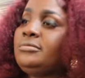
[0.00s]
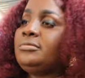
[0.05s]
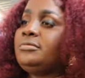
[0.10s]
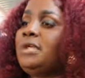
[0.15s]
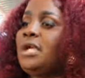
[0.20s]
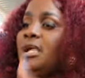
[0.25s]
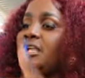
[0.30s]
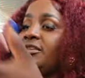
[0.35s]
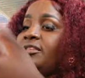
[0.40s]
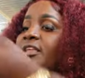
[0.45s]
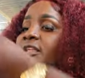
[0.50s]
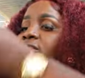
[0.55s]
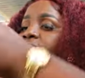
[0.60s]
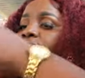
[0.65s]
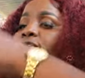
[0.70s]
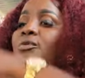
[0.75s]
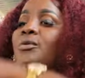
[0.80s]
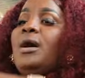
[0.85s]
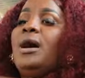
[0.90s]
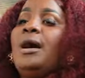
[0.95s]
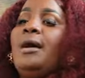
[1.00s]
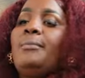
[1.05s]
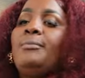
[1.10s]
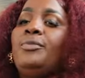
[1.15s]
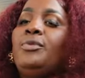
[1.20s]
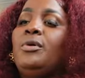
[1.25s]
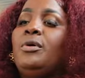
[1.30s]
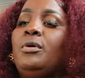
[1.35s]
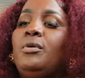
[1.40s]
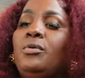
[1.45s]
I tell you what
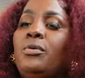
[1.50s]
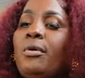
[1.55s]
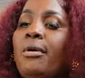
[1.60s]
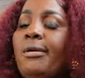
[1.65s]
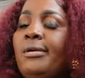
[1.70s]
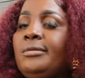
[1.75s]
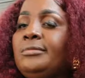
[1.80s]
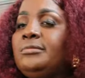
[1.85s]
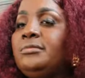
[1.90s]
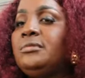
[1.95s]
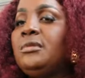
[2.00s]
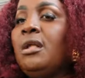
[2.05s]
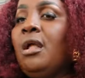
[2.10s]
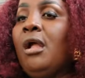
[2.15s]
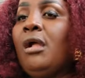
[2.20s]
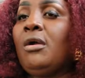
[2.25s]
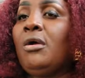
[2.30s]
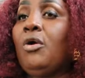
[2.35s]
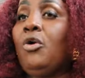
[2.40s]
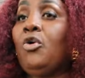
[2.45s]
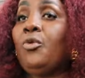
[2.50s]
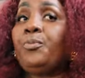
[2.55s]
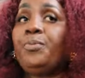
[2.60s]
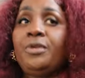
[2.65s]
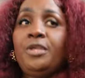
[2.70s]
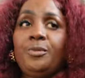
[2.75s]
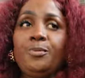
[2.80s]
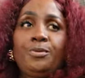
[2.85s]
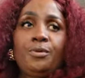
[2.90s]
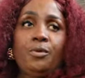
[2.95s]
happened now. All
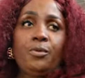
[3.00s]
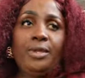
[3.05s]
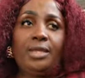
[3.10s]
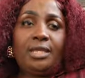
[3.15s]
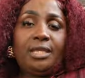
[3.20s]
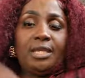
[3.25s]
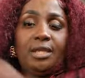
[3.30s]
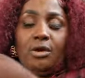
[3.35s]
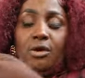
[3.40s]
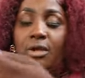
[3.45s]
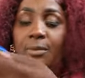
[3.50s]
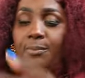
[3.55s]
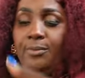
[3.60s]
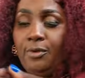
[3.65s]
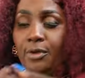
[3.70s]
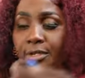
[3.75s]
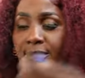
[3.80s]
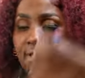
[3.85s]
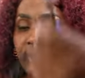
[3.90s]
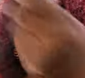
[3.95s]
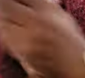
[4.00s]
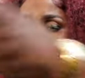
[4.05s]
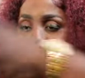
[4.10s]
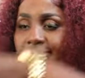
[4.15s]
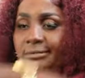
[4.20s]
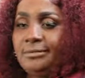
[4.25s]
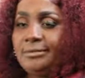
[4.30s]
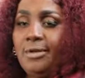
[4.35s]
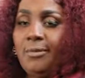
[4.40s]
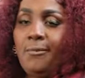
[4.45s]
people we oh, plug it in.